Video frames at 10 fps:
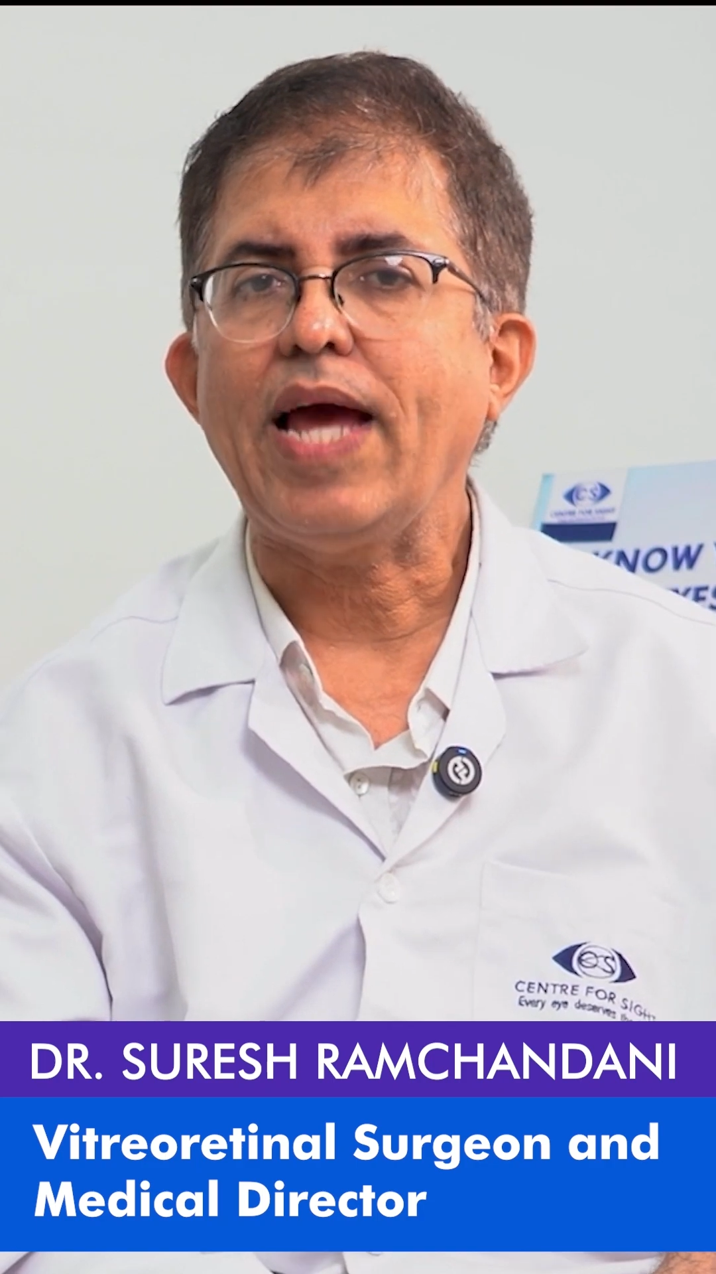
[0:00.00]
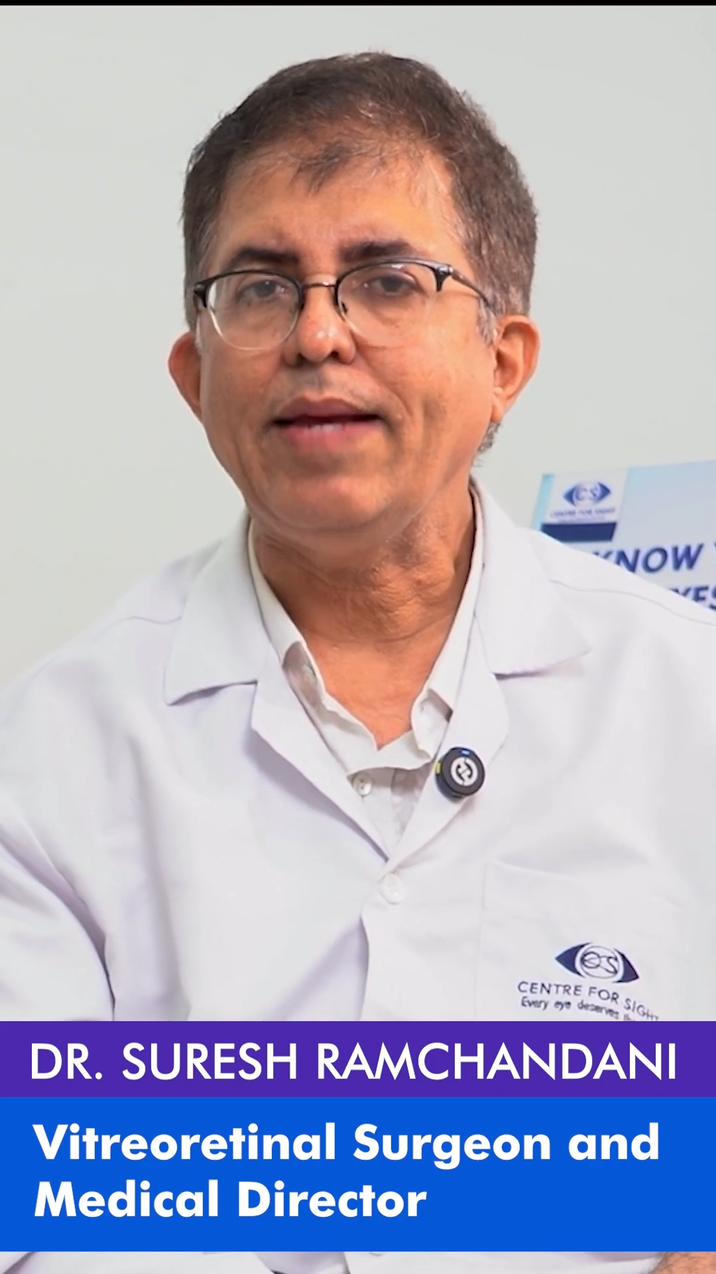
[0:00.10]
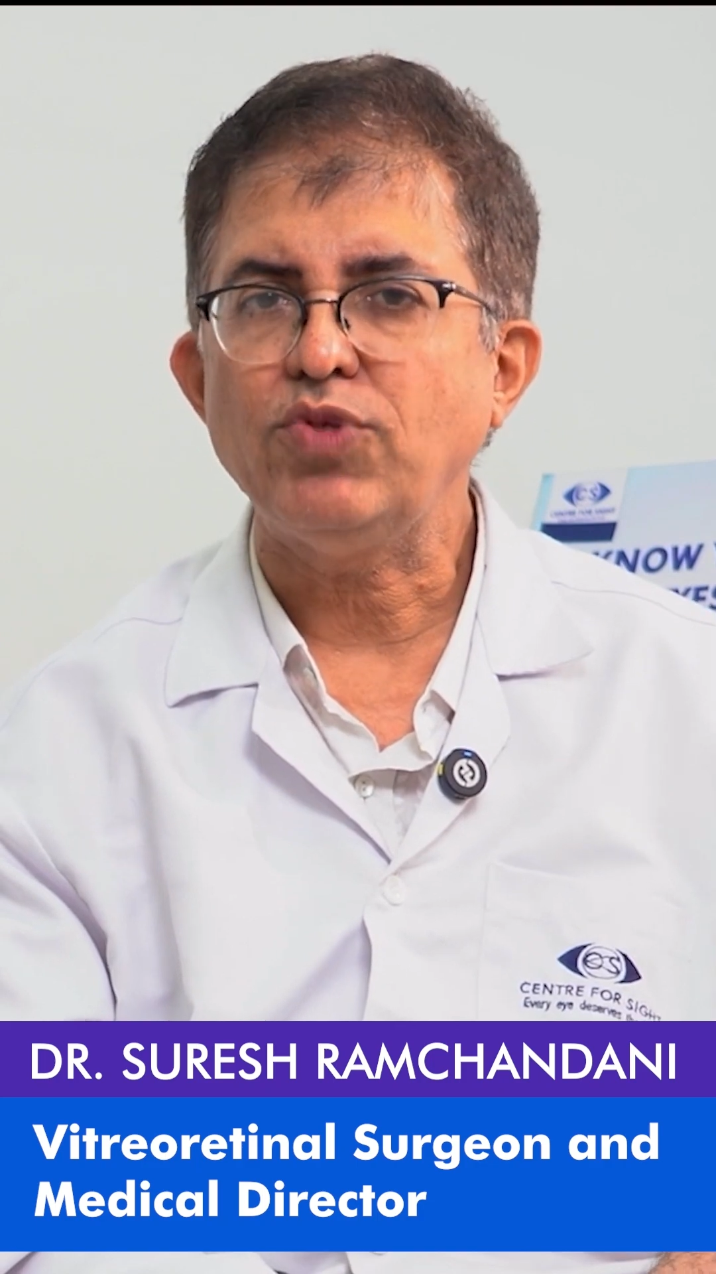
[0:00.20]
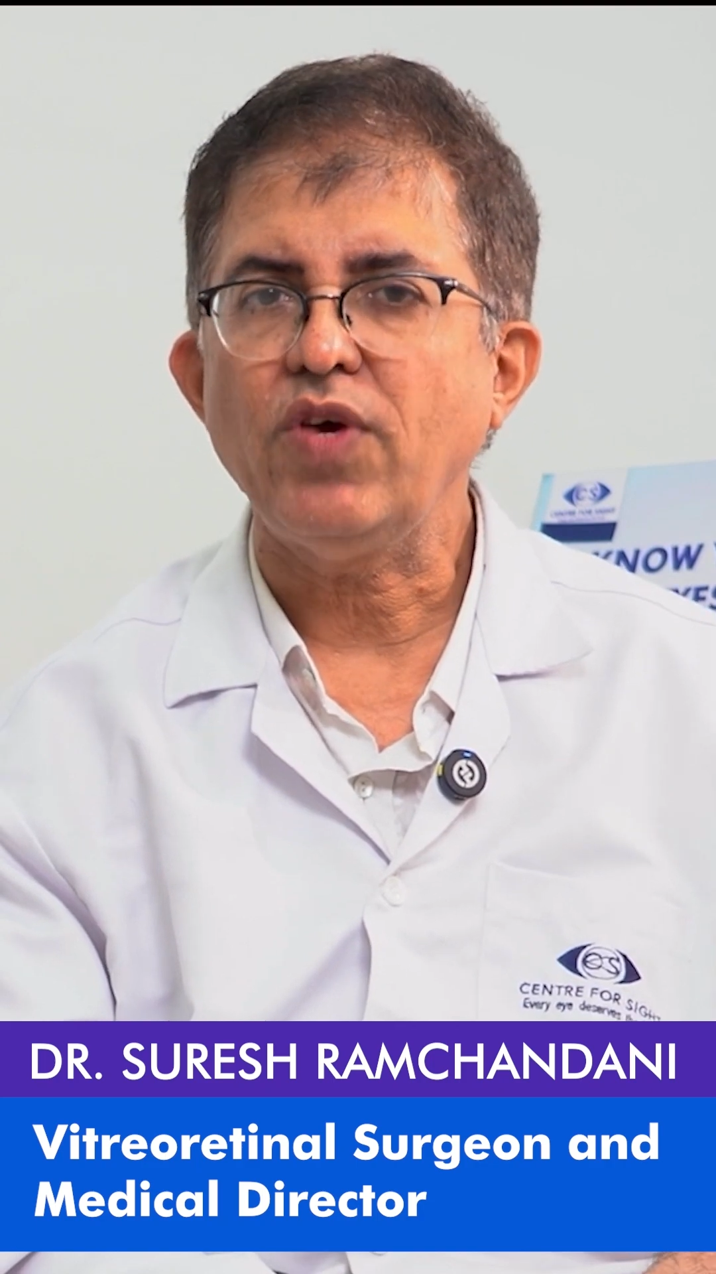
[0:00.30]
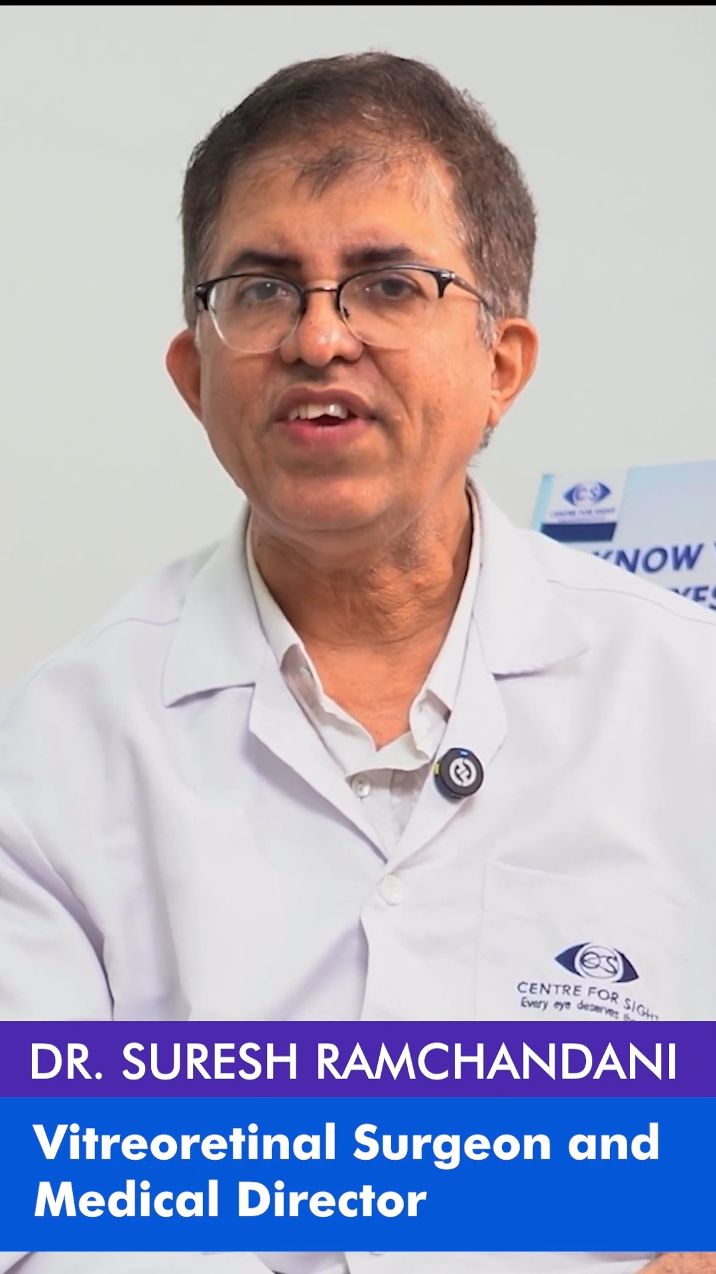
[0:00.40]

types of